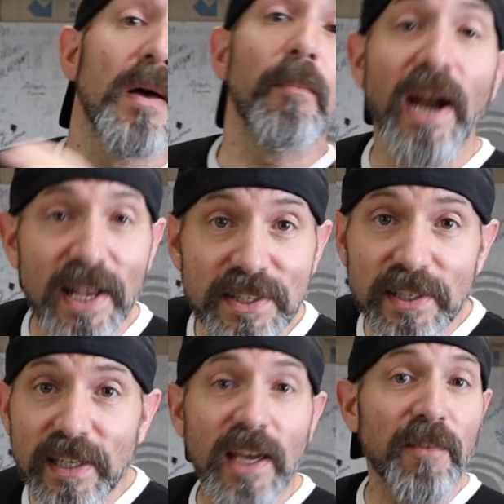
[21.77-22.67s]
But
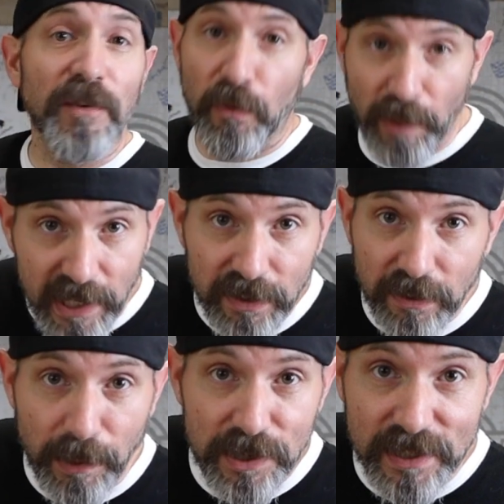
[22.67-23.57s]
honestly, if you're a
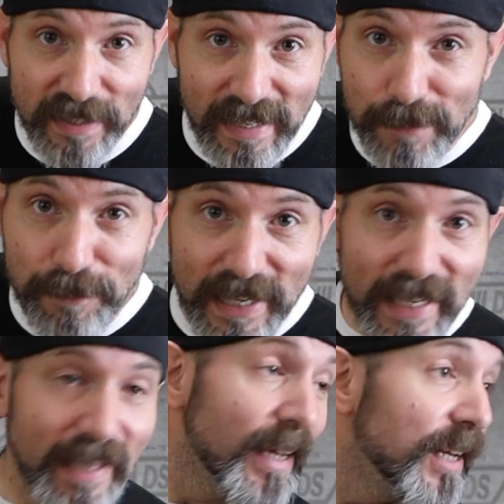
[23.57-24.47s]
regular person like me,